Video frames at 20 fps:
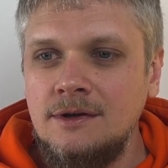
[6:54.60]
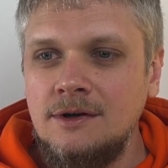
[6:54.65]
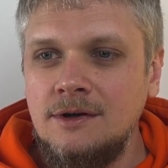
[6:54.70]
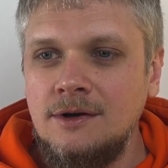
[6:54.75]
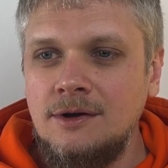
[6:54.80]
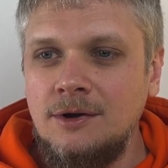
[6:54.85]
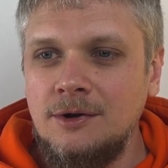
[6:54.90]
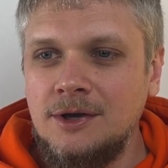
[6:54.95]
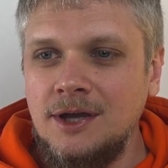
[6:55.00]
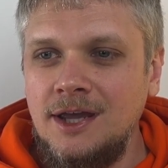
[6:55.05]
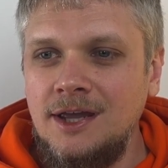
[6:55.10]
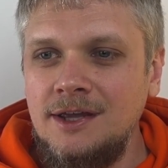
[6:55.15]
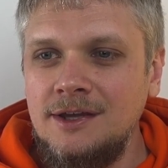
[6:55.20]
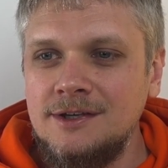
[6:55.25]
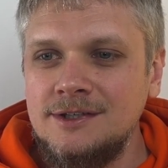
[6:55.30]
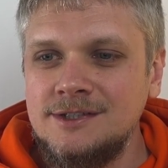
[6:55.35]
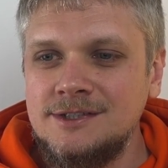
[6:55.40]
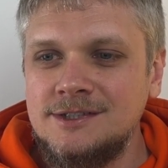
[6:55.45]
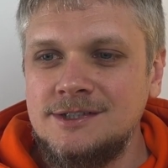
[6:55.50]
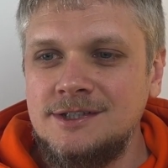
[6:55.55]
Okay,
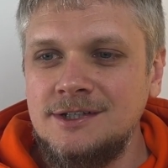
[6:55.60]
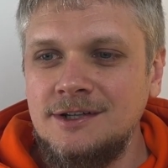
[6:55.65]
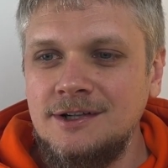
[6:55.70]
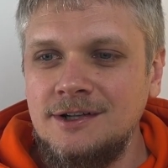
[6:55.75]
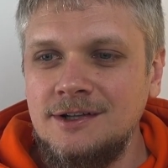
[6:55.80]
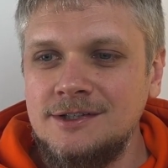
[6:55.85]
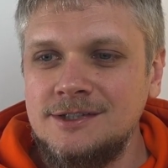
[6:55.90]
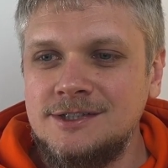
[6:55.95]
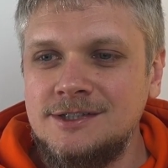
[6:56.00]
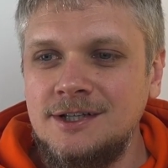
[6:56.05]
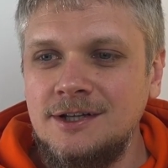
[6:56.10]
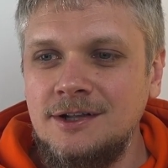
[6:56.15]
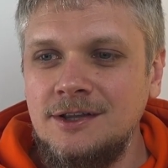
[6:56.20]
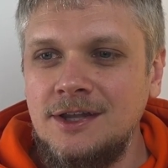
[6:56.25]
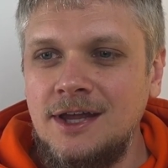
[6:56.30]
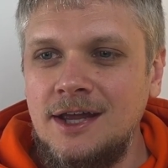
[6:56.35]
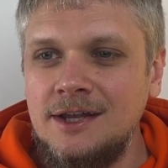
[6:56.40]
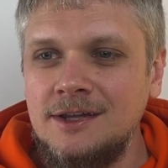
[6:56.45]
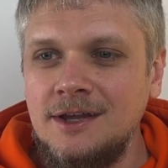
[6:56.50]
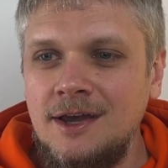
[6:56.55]
still
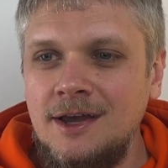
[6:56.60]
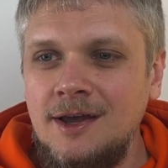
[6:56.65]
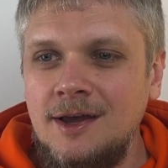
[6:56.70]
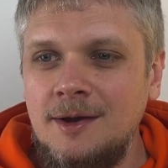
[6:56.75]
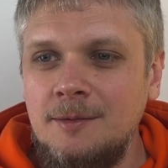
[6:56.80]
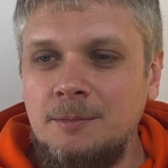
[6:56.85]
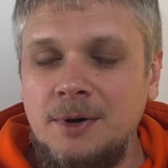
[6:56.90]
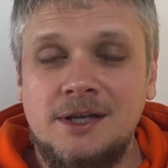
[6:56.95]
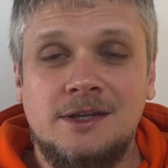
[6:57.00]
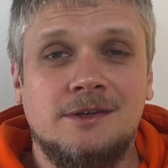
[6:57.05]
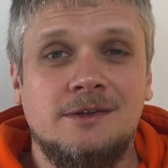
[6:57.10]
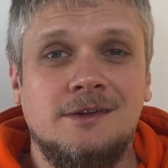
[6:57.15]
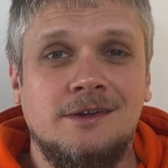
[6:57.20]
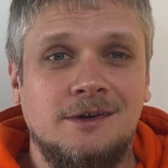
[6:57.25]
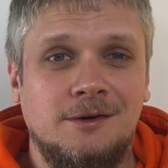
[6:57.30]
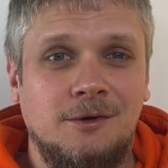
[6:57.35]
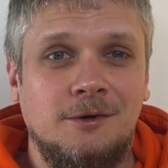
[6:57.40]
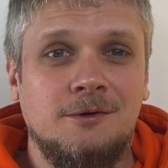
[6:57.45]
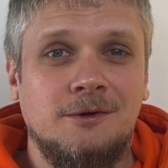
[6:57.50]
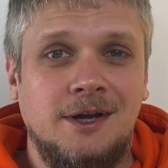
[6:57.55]
not, but
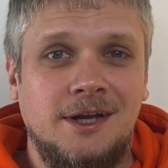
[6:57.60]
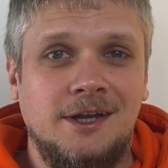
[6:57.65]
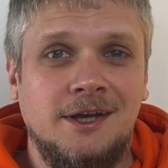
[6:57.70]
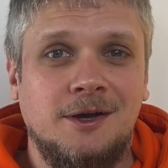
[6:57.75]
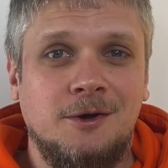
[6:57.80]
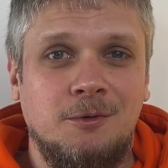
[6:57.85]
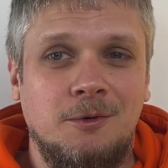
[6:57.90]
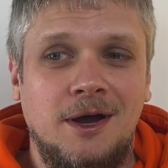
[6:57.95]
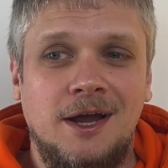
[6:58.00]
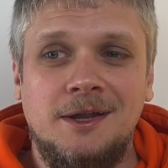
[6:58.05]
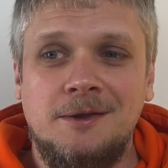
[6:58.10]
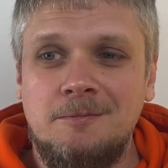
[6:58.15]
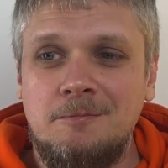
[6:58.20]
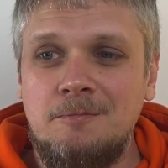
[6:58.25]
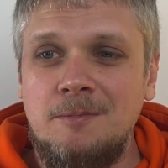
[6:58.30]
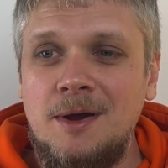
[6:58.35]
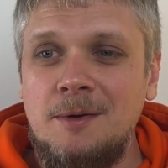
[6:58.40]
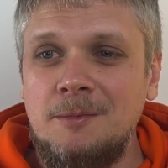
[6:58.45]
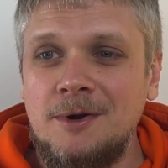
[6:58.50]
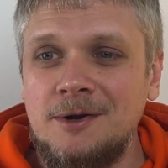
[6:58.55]
already quite
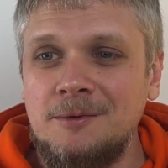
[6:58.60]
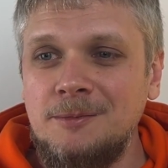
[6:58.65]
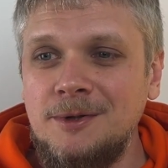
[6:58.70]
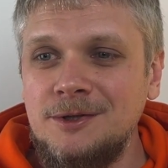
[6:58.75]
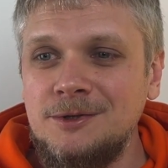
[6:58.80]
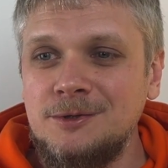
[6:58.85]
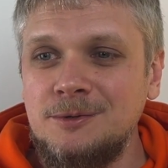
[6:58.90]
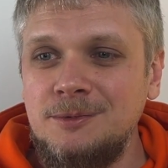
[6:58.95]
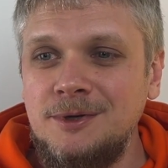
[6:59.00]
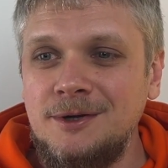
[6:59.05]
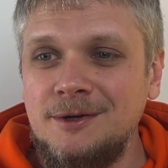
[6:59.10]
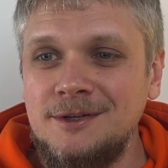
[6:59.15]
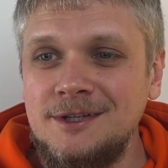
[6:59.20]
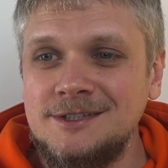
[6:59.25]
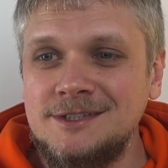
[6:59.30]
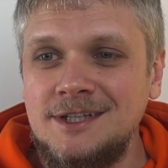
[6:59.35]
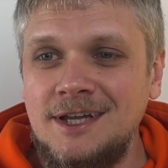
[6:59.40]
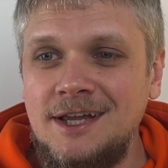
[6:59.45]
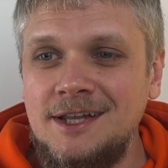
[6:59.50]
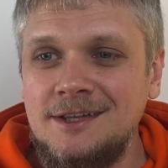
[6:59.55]
memorable, to be
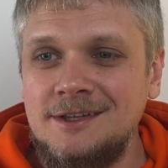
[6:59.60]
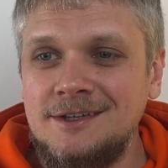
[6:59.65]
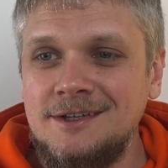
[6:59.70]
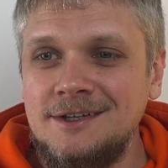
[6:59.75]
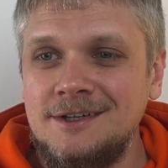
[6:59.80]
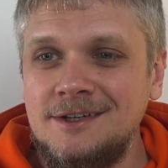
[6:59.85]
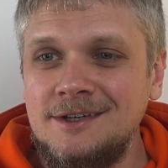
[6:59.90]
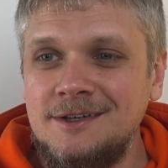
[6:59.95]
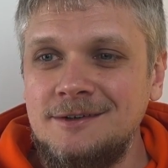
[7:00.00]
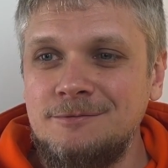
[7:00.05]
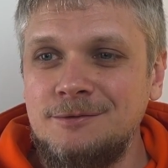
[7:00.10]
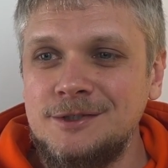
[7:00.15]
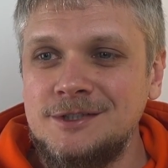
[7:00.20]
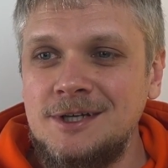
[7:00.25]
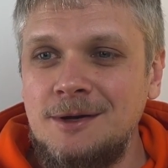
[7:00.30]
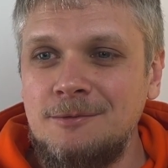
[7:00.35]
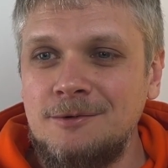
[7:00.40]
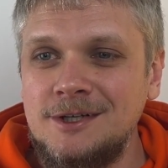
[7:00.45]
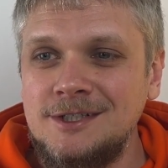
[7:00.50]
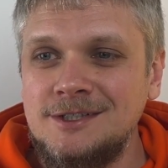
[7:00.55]
honest. And for
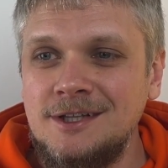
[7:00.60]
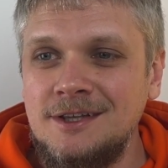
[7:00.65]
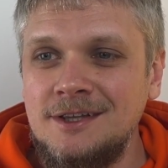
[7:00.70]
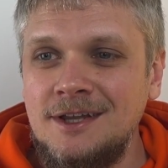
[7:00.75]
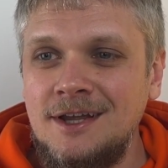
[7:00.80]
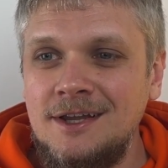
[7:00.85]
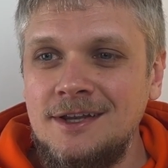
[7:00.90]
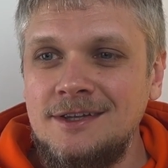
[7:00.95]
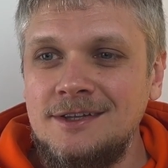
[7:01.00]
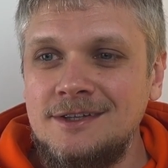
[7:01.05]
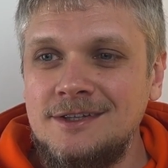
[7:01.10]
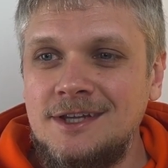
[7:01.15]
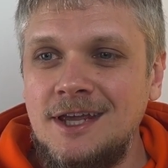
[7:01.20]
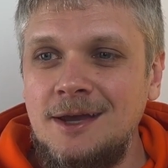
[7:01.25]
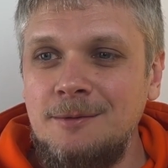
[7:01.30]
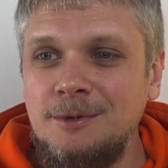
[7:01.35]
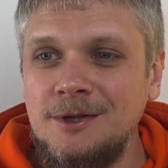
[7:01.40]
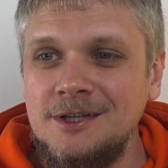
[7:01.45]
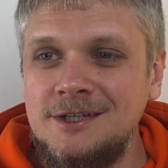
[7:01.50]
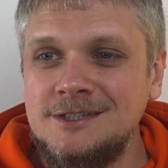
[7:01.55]
some reason,
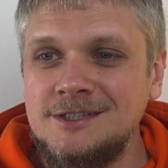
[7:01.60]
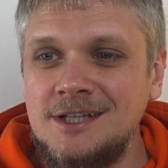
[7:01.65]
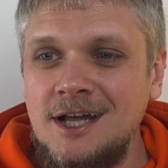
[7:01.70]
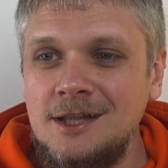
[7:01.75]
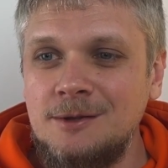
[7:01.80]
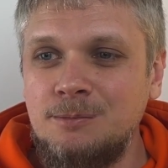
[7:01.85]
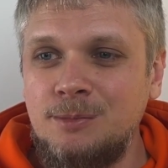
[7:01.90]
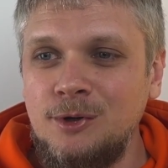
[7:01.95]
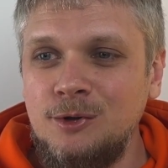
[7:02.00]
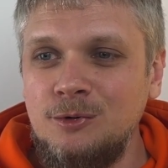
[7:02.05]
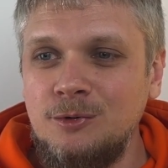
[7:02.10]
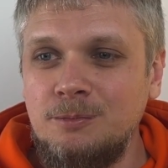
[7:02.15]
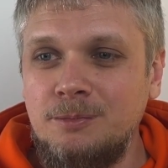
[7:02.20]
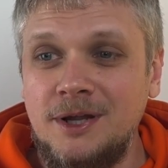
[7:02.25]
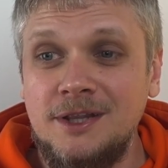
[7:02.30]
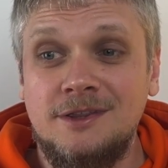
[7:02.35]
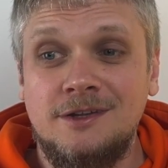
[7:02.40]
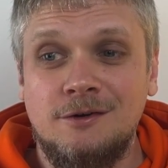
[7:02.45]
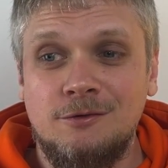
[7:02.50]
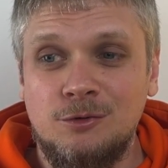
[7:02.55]
table is not blue,
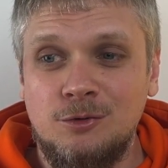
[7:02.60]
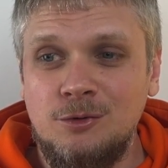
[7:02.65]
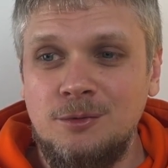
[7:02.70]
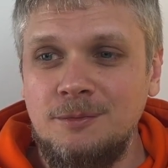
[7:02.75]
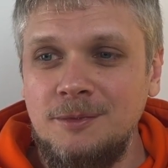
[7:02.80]
but the room